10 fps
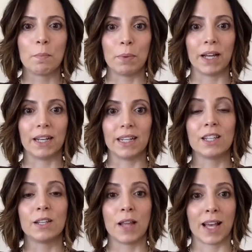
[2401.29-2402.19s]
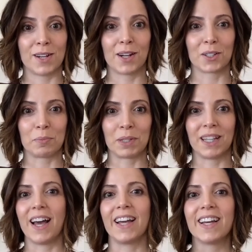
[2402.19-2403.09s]
But as Dr.
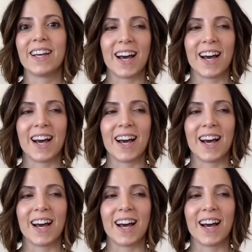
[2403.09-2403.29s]
Pillai